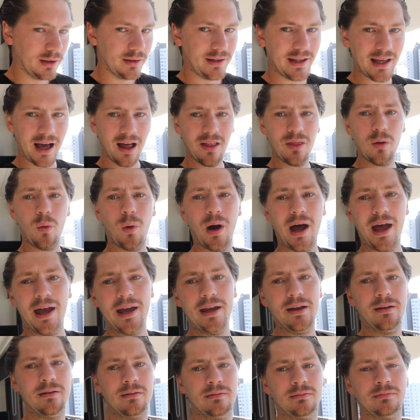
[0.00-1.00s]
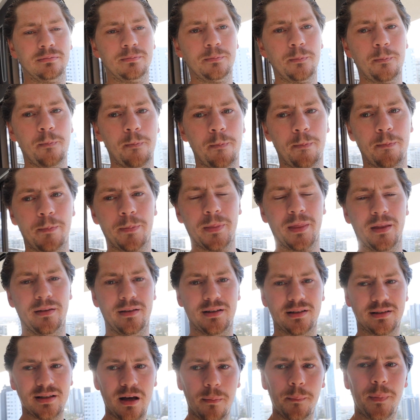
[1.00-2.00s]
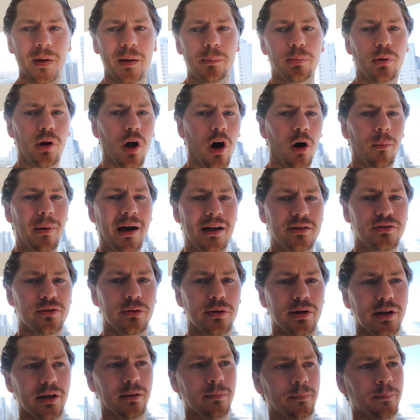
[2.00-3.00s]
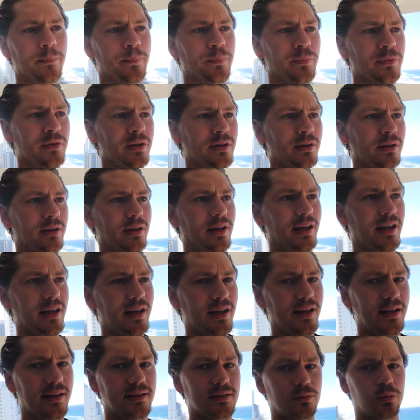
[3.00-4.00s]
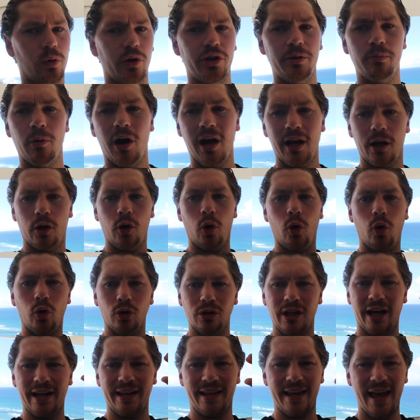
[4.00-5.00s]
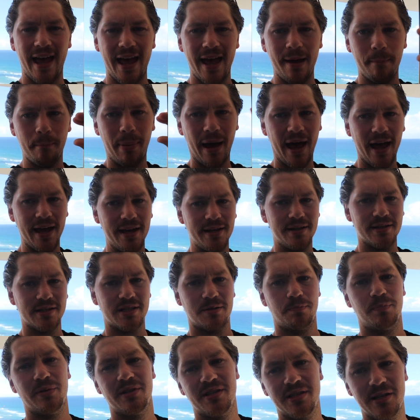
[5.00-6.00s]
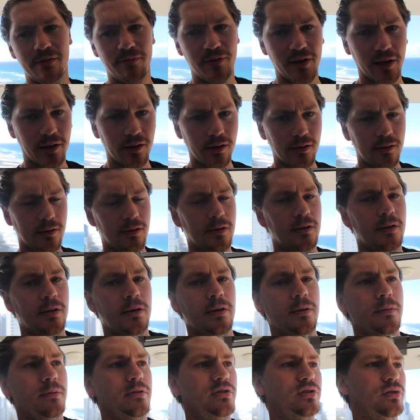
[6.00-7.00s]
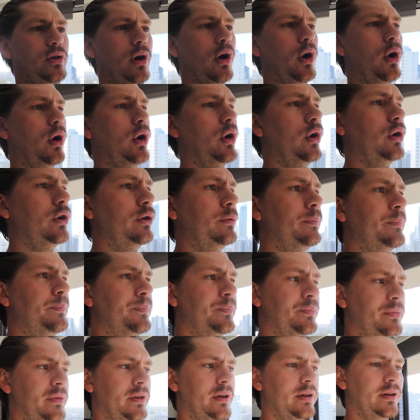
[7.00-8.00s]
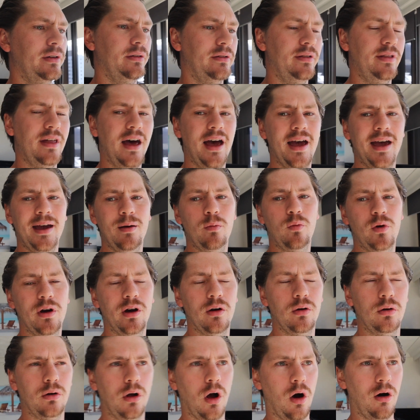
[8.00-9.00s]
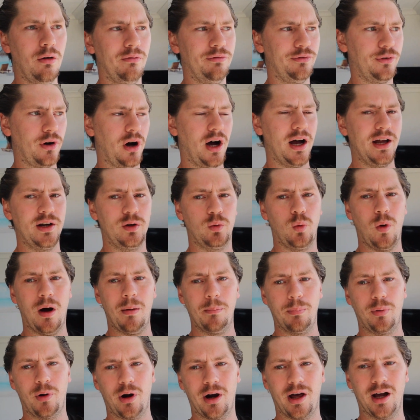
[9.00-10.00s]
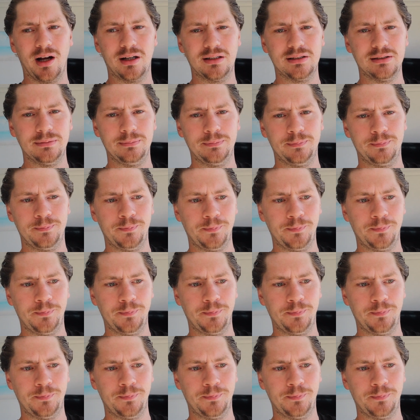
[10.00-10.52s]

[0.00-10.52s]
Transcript: The other way that some people go about doing is what you might call like campaign specific. So they will go and find one product